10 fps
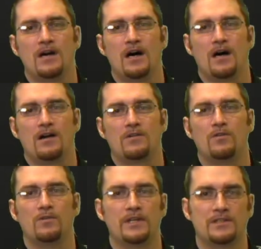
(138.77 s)
uh,
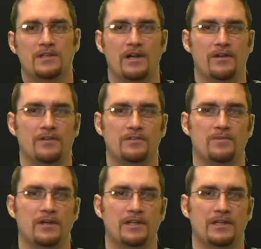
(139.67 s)
cooling
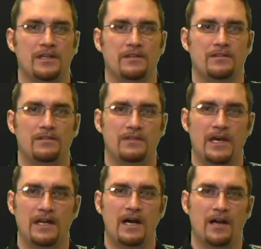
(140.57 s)
scenarios where you need
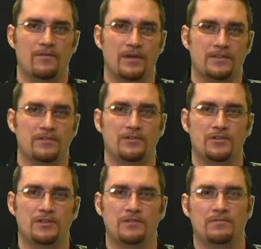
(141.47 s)
that higher
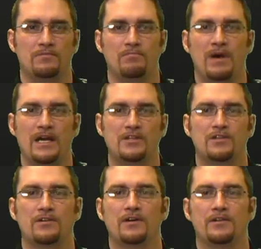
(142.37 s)
resolution
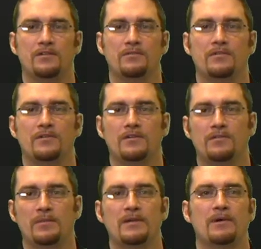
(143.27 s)
mesh on your,
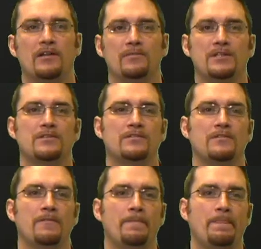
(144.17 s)
your beam elements.
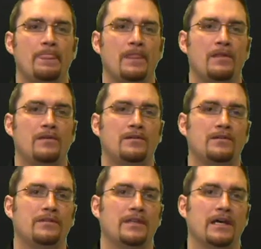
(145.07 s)

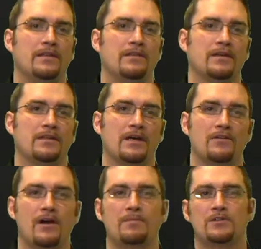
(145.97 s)
And then
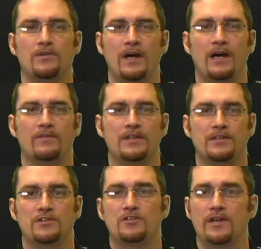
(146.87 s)
another option we'll have
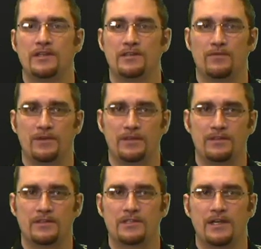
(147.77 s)
is transient
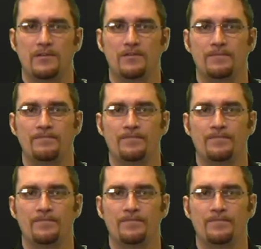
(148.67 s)
within the cycle.